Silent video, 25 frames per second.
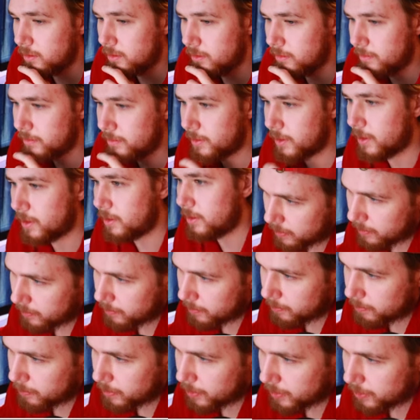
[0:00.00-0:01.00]
no,
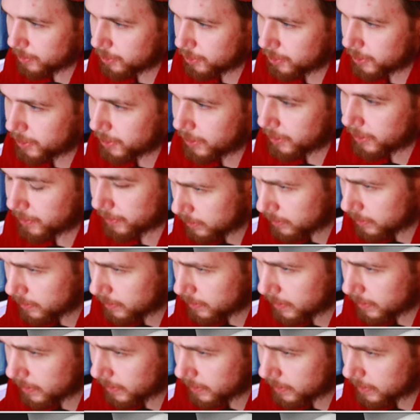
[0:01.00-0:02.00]
push here,
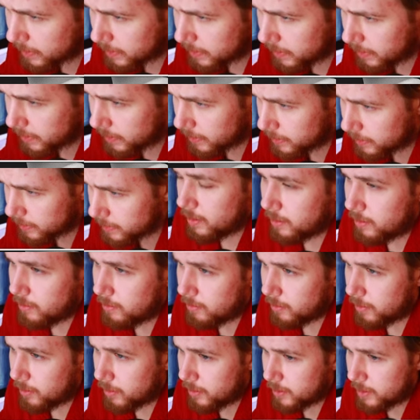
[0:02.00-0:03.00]
takes, takes,
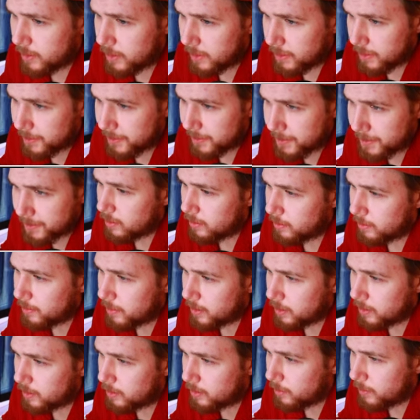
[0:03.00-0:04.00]
rook takes, but the
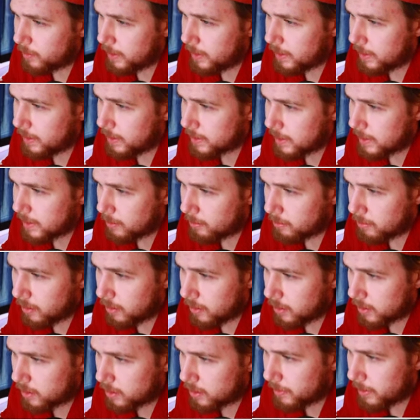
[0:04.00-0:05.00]
queen is now
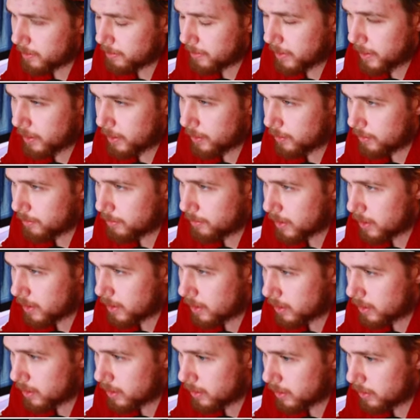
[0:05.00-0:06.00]
blocked by my own
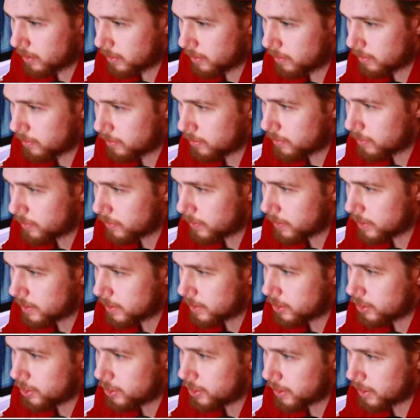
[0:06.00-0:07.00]
pawn for this
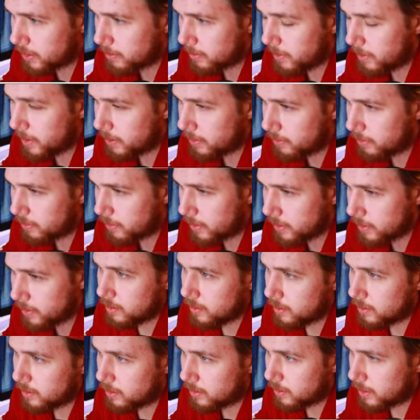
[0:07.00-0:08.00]
checkmate threat.
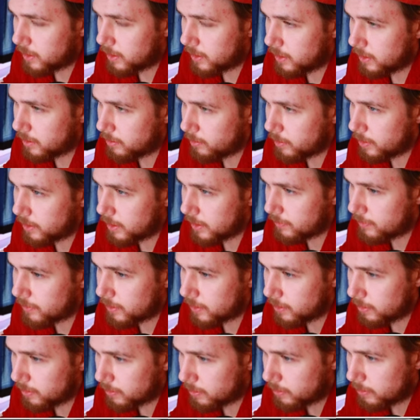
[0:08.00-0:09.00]
The king would have to
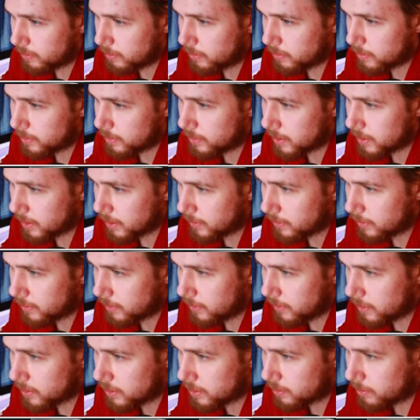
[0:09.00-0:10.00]
go to either of
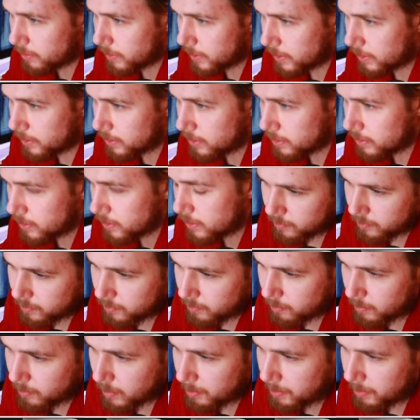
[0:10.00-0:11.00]
these squares.
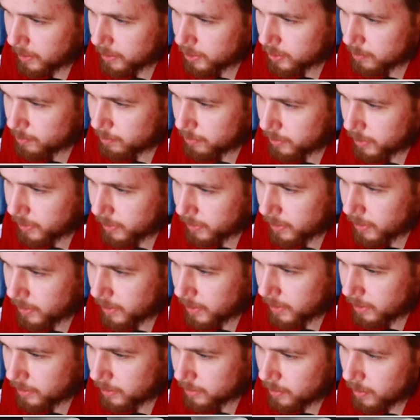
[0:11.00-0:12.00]
Maybe I just bring the
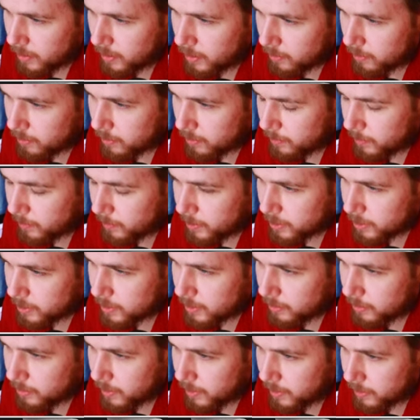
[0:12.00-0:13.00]
knight. What if we just go
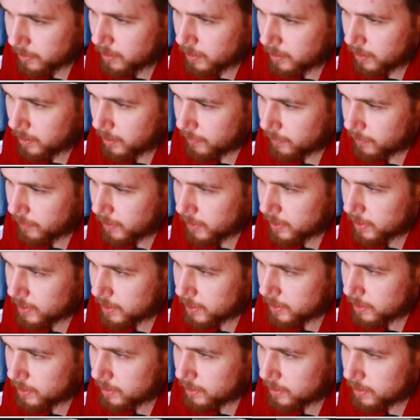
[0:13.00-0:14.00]
here? If this
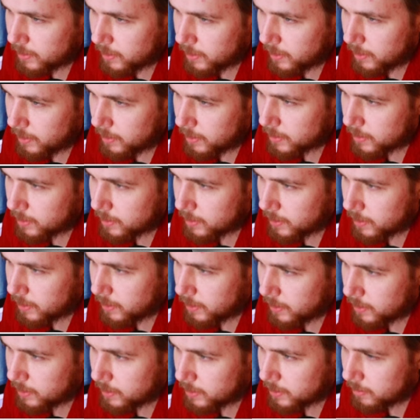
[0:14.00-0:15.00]
takes,
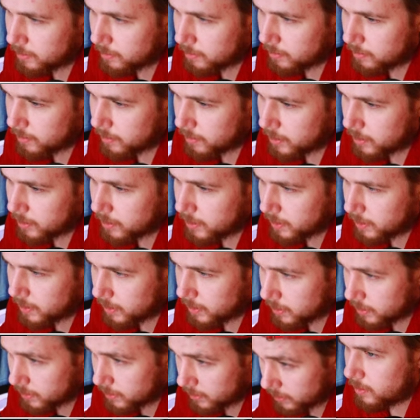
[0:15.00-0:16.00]
takes, rook
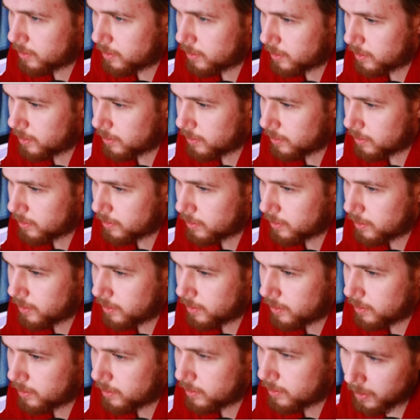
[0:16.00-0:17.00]
takes, here,
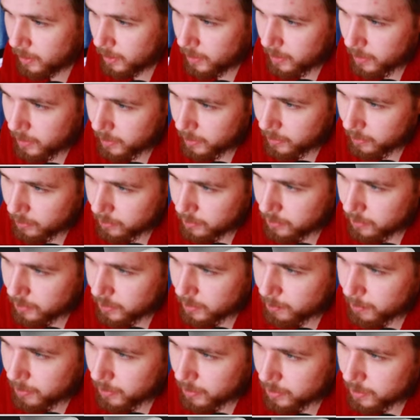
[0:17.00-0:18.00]
here, could also just
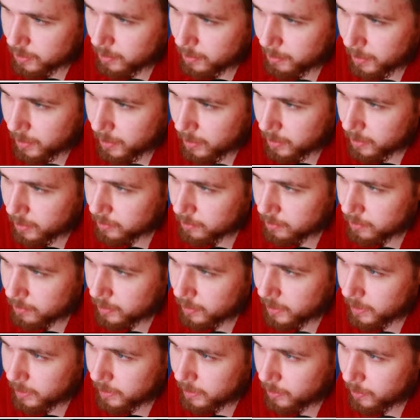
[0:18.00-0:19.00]
push the pawn
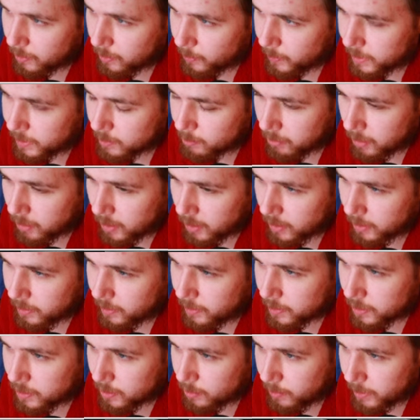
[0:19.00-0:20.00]
and always block the
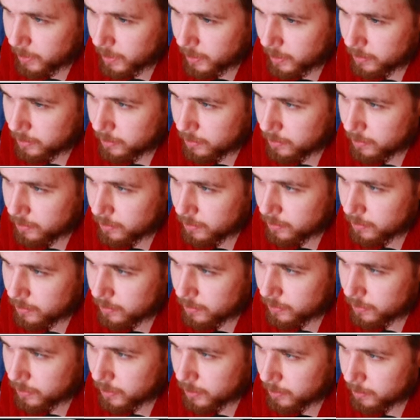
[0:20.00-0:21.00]
square
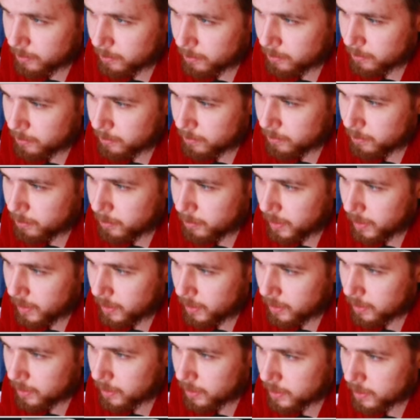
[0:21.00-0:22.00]
from
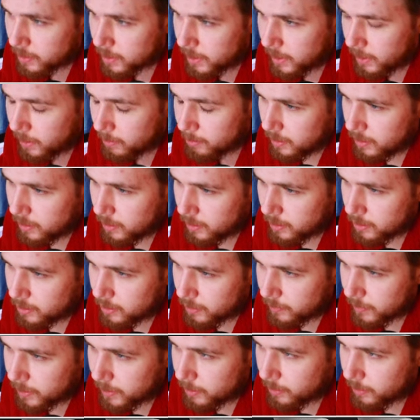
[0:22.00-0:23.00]
being escaped. So
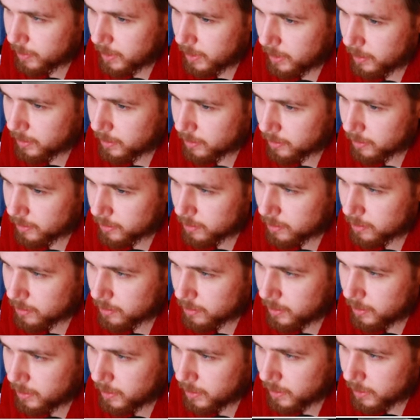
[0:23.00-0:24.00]
if I go here,
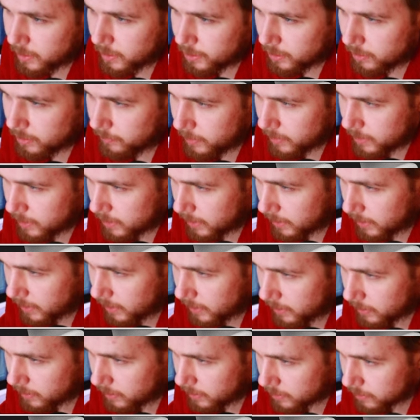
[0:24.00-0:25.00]
the initiative is
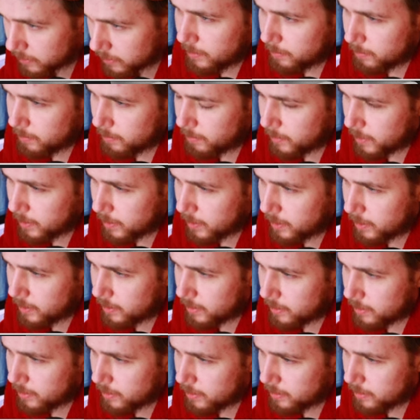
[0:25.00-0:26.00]
his, but
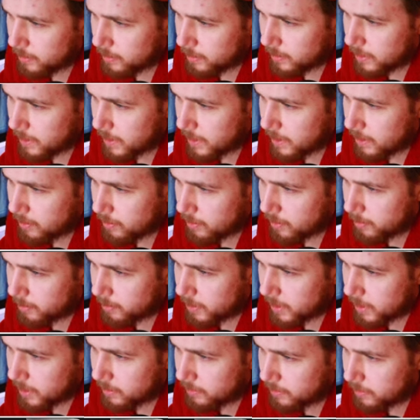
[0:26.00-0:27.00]
now I'm
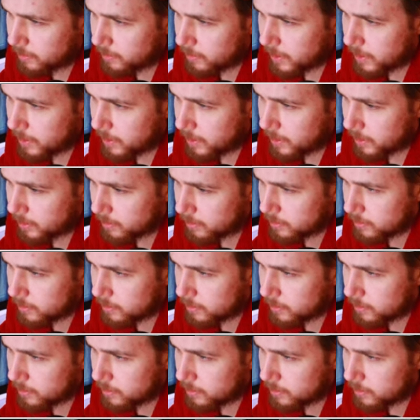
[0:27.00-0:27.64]
kind of threatening